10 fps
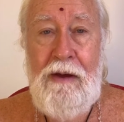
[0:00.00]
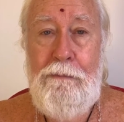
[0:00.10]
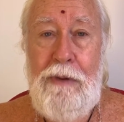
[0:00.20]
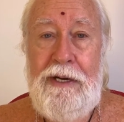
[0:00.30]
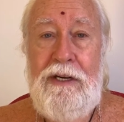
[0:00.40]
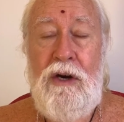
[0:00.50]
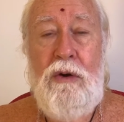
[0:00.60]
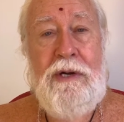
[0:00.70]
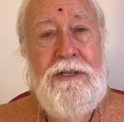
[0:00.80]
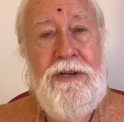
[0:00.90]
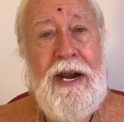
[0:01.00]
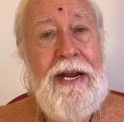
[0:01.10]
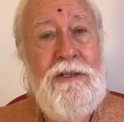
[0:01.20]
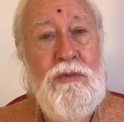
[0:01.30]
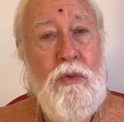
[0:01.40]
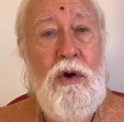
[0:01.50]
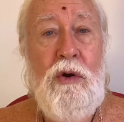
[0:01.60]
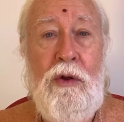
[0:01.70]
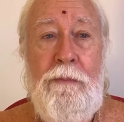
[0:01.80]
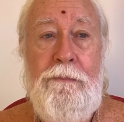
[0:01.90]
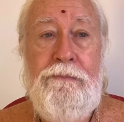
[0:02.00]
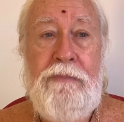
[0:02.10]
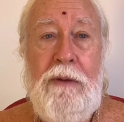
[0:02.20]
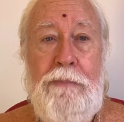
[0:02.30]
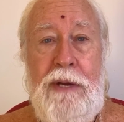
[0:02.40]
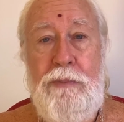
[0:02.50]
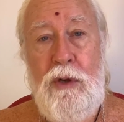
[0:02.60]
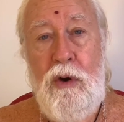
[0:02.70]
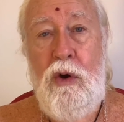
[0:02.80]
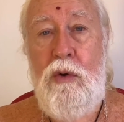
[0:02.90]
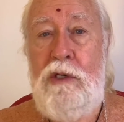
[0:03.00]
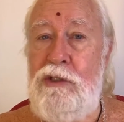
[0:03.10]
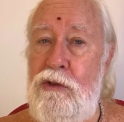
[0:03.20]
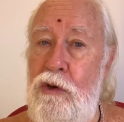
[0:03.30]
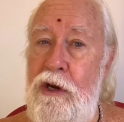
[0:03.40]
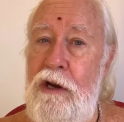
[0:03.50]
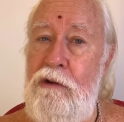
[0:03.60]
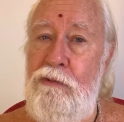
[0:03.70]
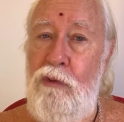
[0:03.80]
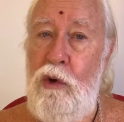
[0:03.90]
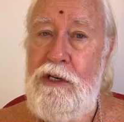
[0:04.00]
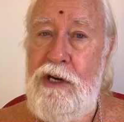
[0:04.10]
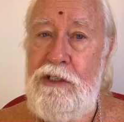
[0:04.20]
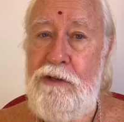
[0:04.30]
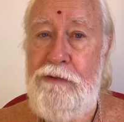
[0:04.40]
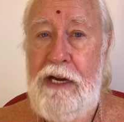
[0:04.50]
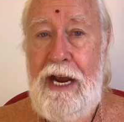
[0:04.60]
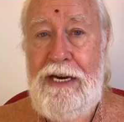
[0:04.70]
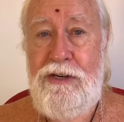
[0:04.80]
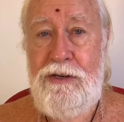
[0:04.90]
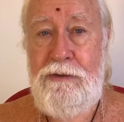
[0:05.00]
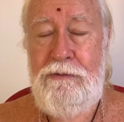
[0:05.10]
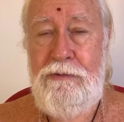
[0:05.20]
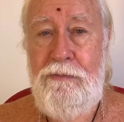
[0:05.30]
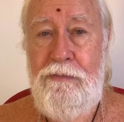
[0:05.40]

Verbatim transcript: But you know, in today's world, people are always looking for justification